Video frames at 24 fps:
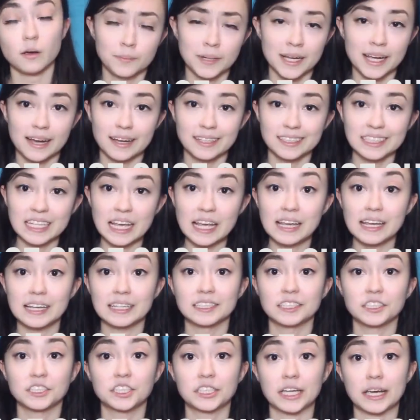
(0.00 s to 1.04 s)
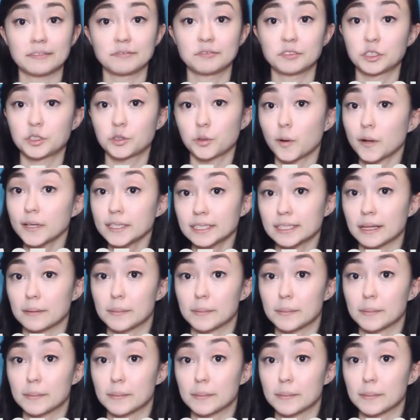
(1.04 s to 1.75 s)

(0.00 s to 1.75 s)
Omakase is chef's choice.